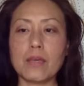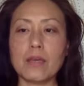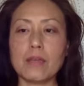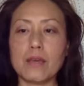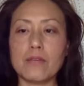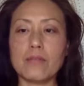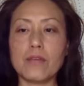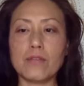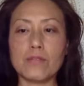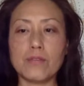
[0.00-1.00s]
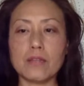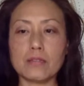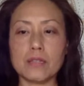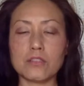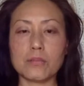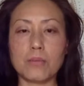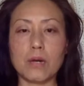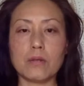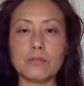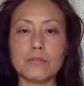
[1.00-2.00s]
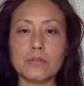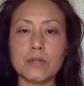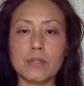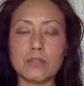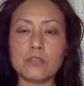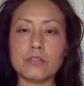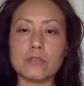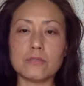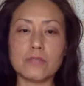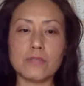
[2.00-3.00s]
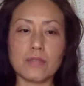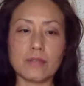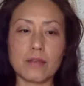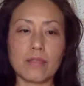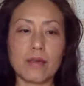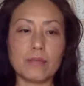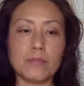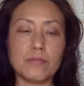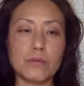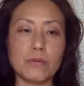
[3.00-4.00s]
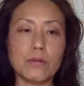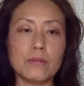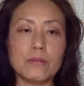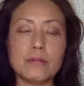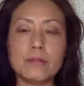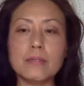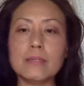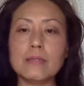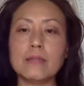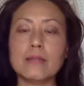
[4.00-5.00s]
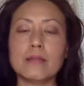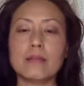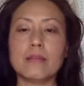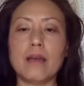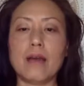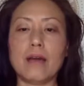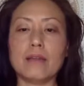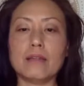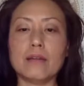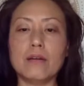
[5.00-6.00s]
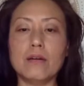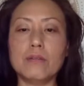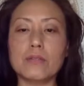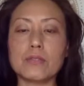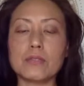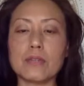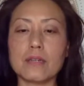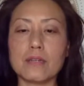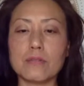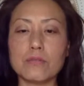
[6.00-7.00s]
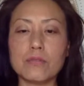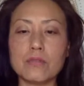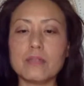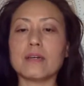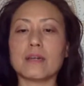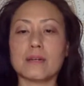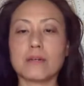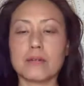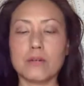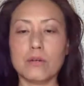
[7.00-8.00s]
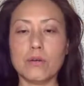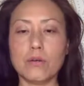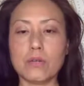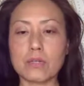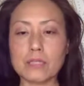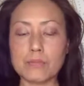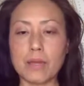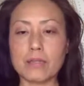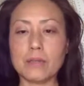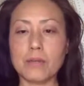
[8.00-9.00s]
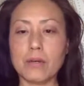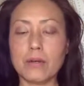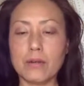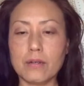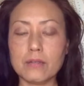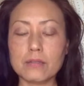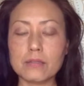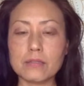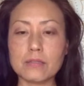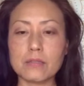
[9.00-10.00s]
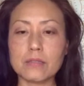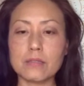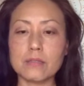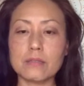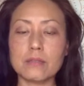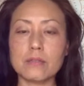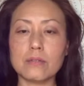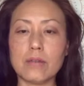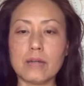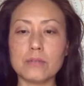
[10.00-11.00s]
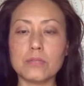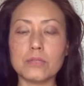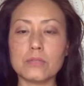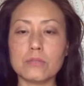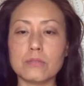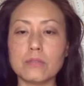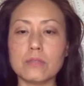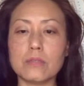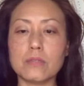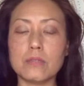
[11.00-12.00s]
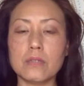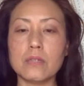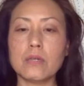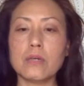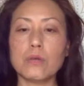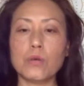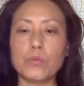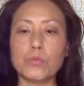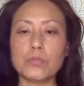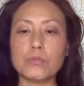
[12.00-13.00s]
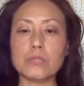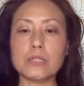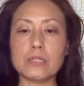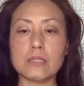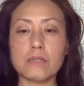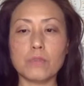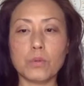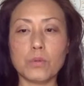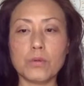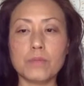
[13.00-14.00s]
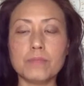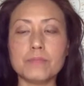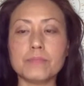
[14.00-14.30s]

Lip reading: And I've never felt such a powerful energy of giving like that before, that it almost like, it really like expanded my heart, and it allowed me to really open to receive more.